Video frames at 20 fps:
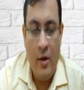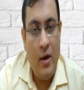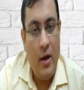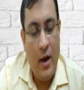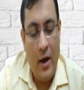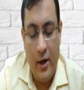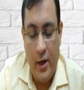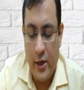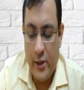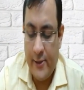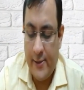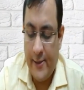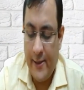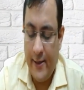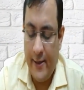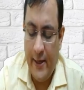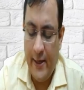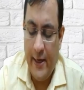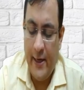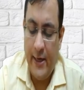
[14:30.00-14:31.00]
Under
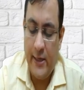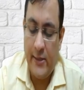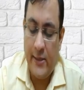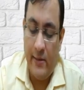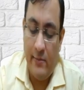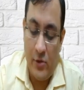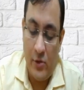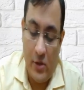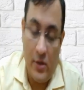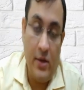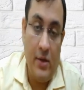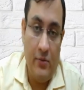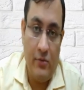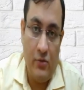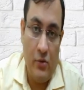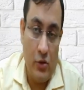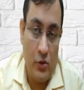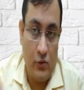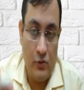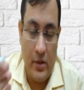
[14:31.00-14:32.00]
certain assumption, of
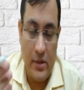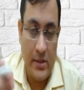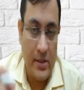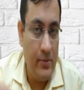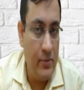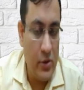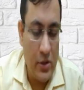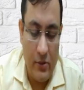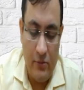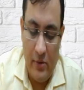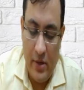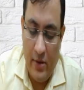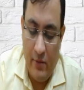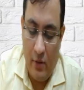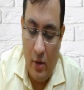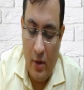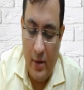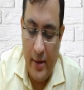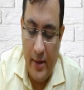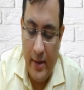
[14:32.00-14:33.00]
course, assumption we have
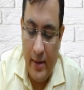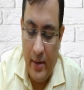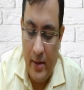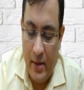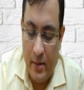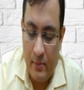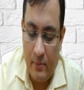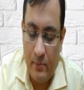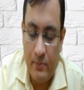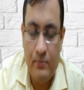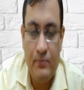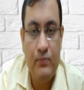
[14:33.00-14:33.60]
already done.